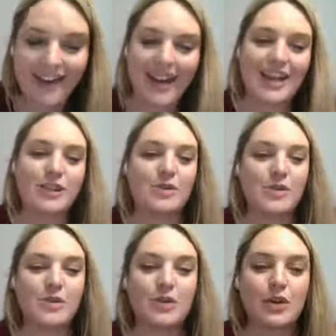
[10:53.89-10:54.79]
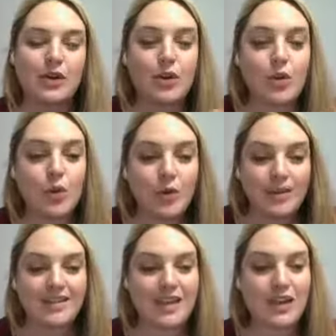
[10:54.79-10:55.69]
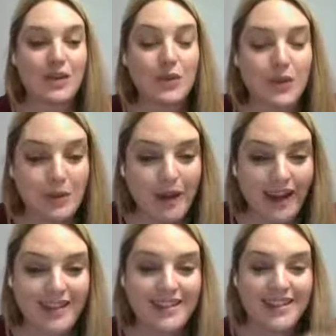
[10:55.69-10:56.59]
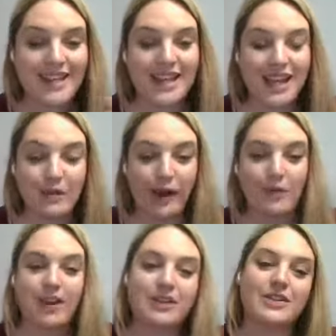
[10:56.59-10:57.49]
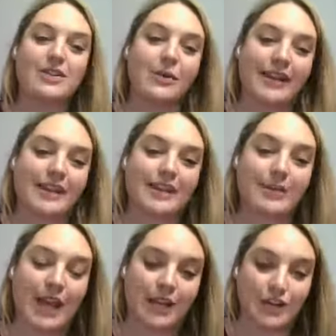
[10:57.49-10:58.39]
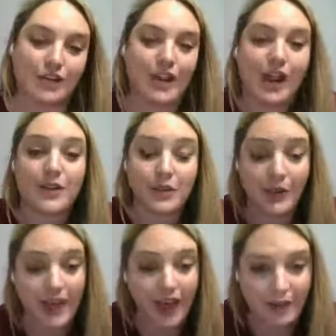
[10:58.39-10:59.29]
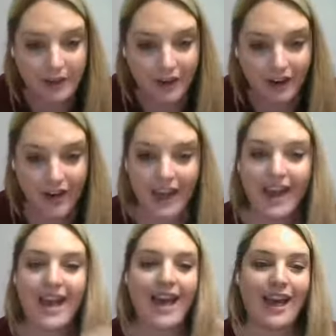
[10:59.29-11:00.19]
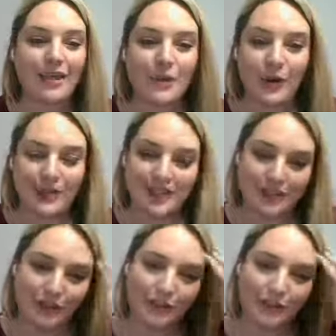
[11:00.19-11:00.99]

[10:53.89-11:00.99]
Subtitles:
and you use your tools in your toolbox to think about words to expand your child's vocabulary and the words that they're